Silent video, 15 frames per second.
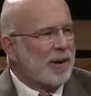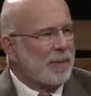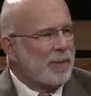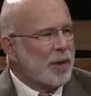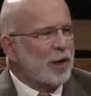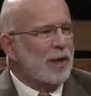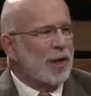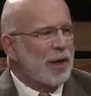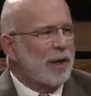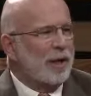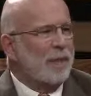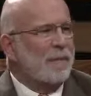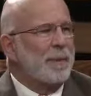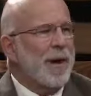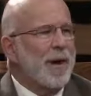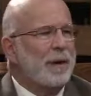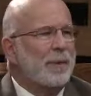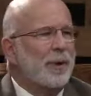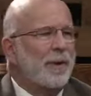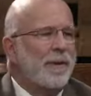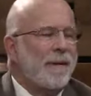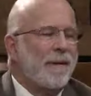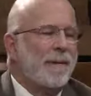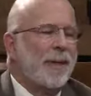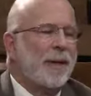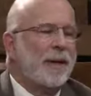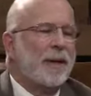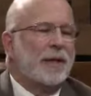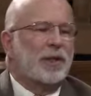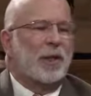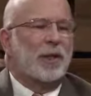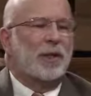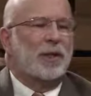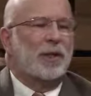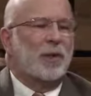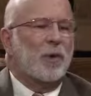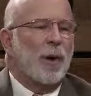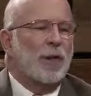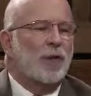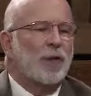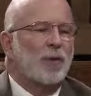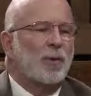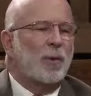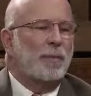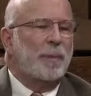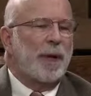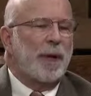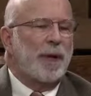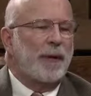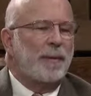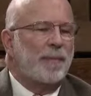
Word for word: are mutually incompatible. So the question will be